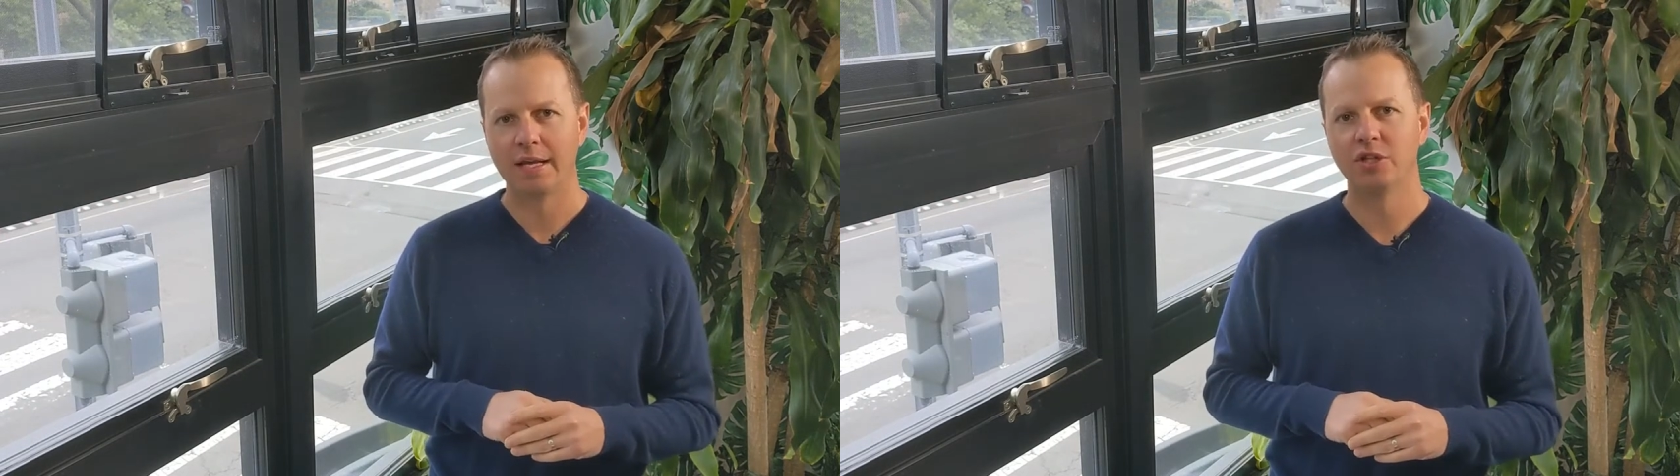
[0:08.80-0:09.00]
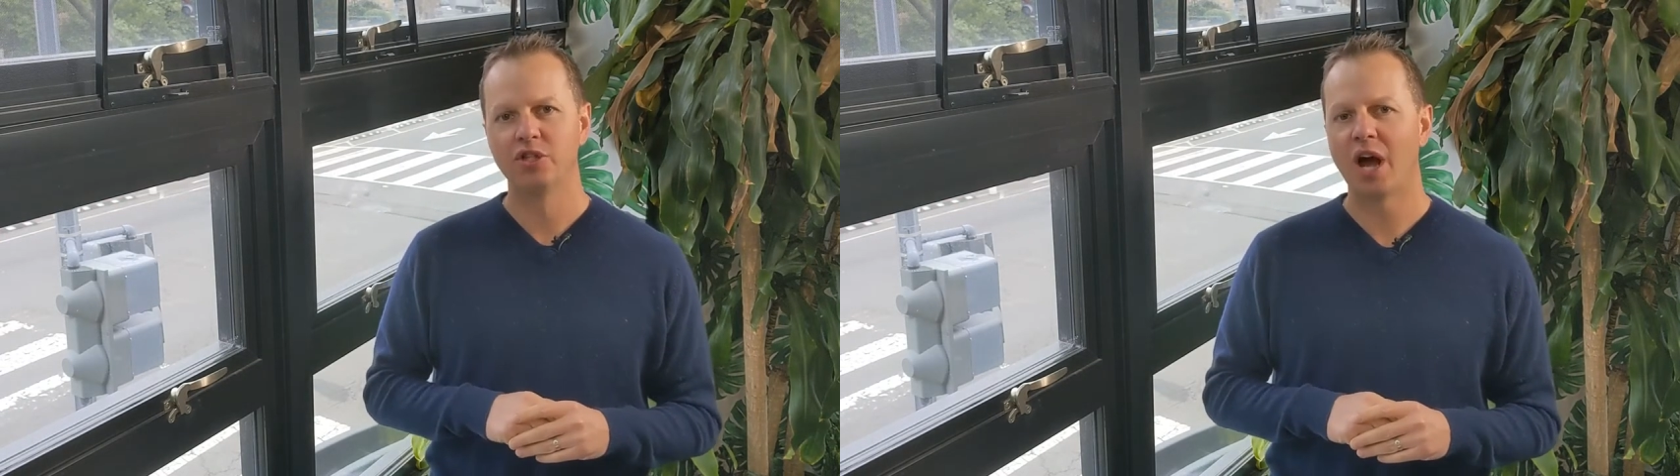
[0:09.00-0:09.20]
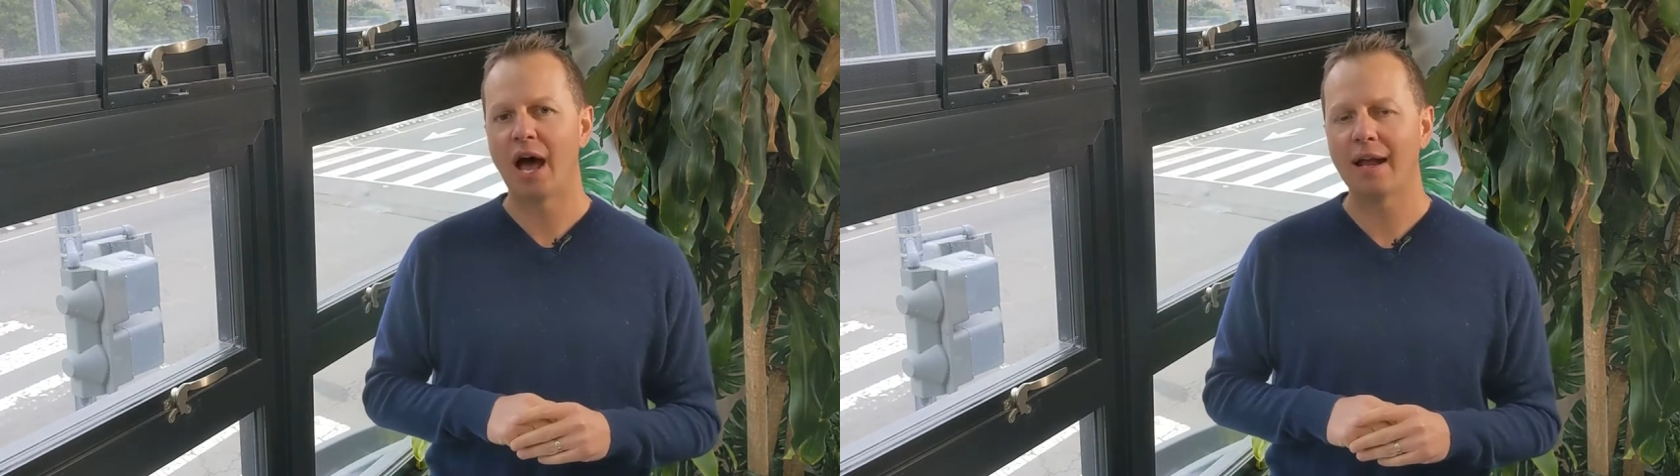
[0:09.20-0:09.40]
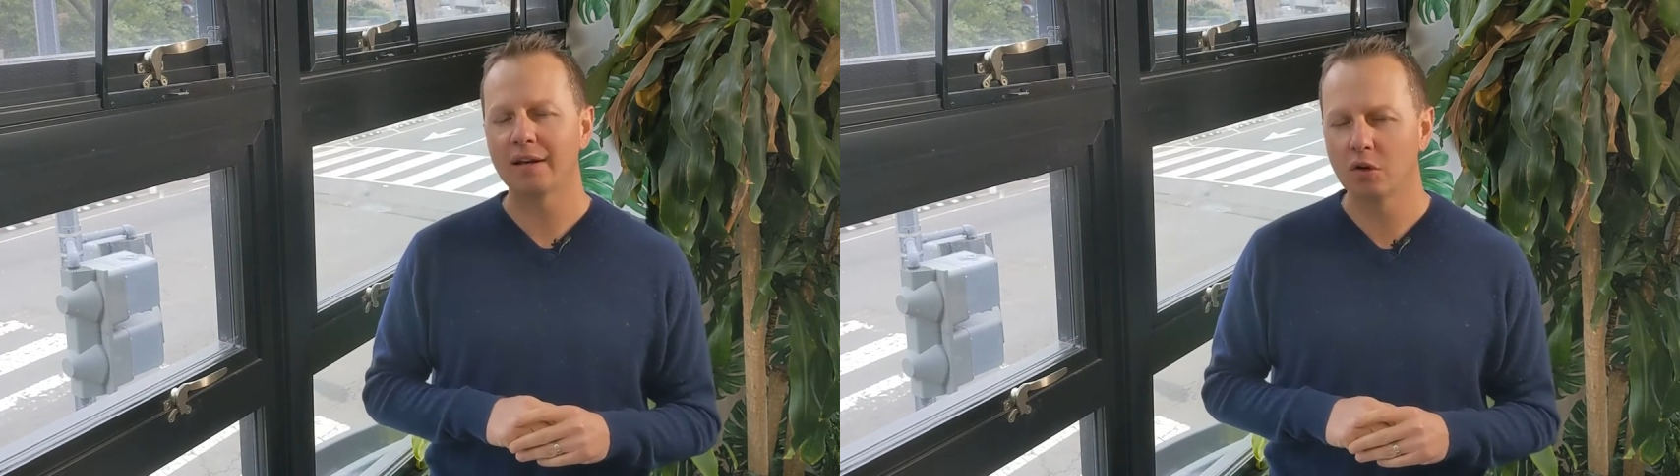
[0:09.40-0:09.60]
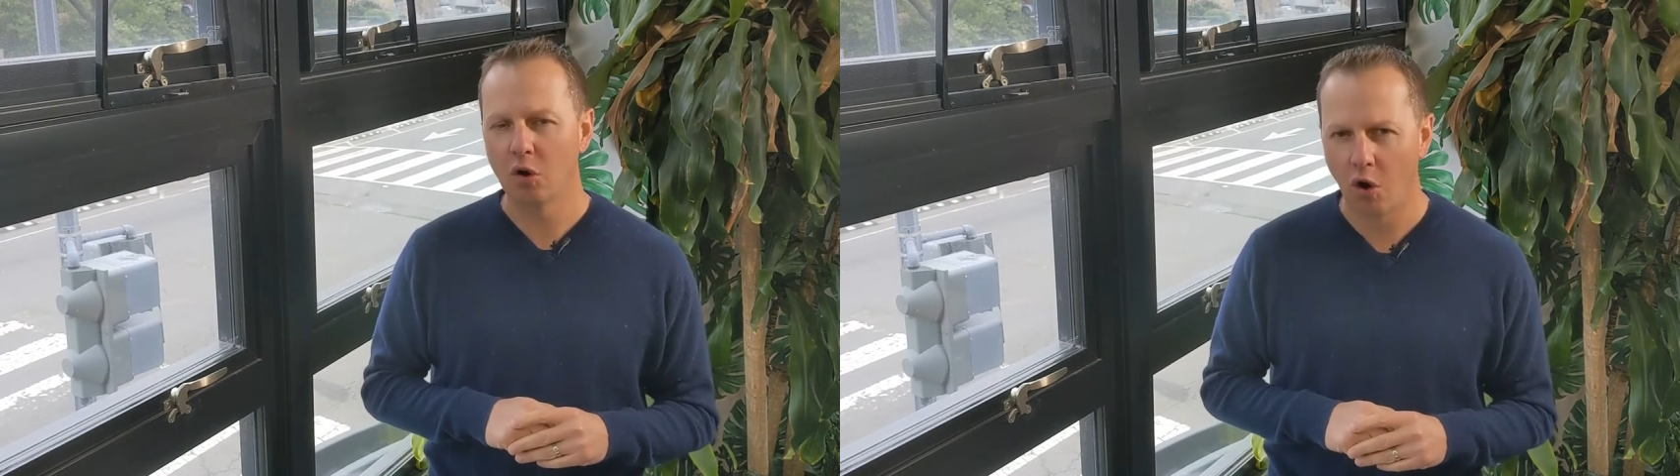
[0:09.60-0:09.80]

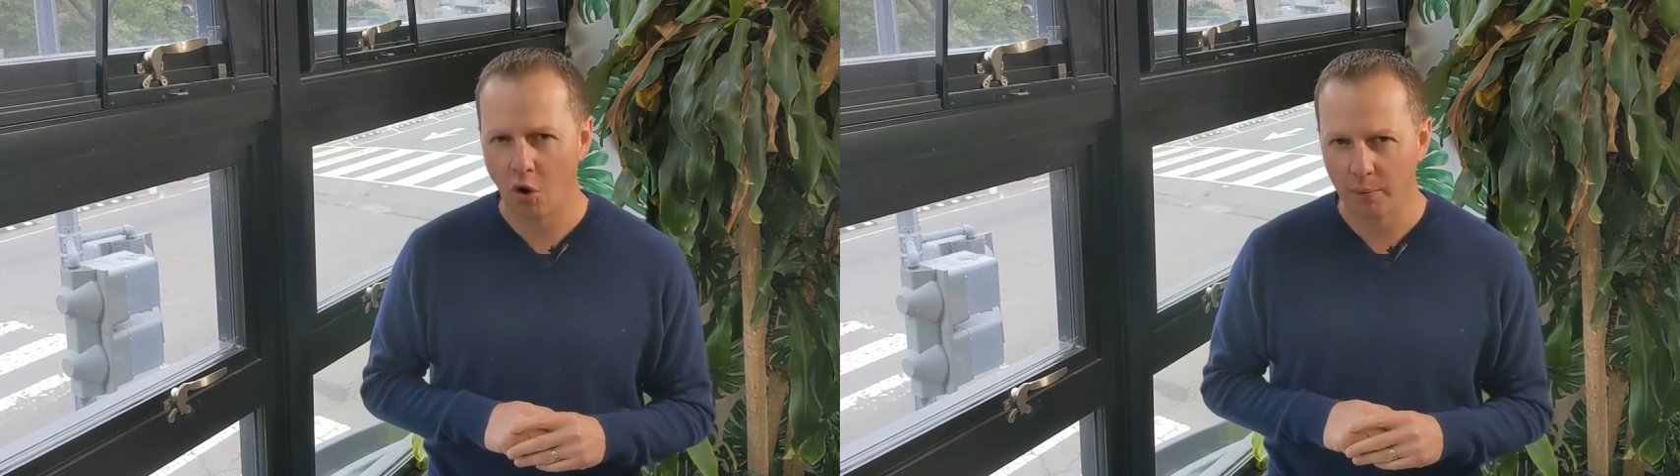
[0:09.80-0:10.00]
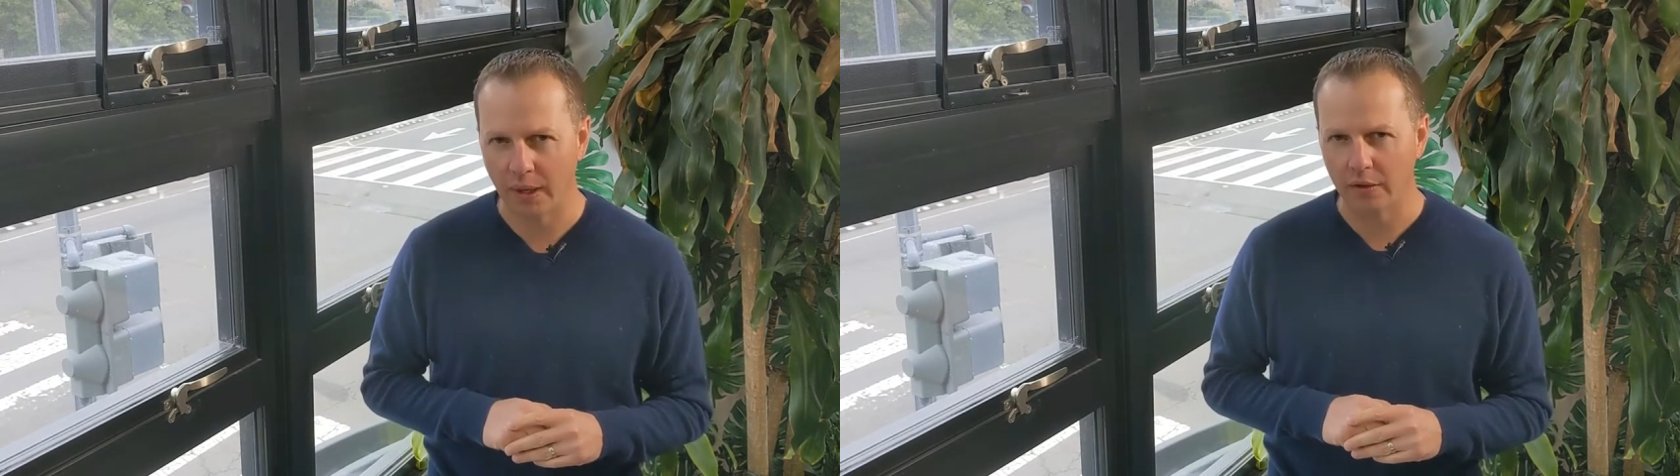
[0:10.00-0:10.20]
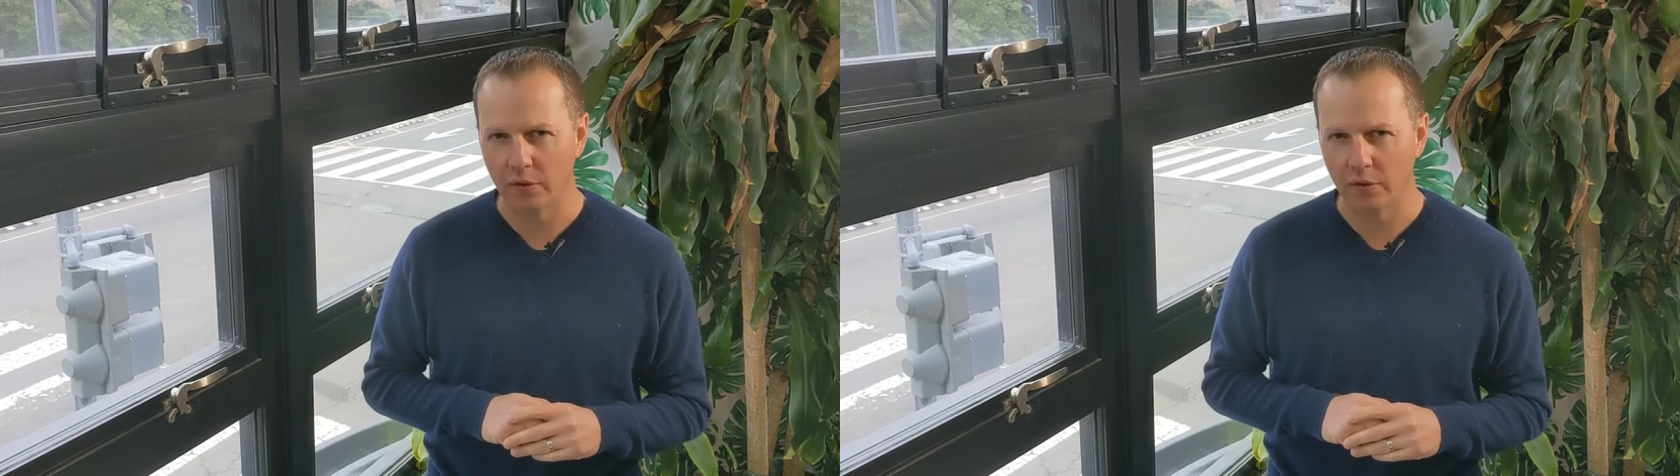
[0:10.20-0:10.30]
John Coleman,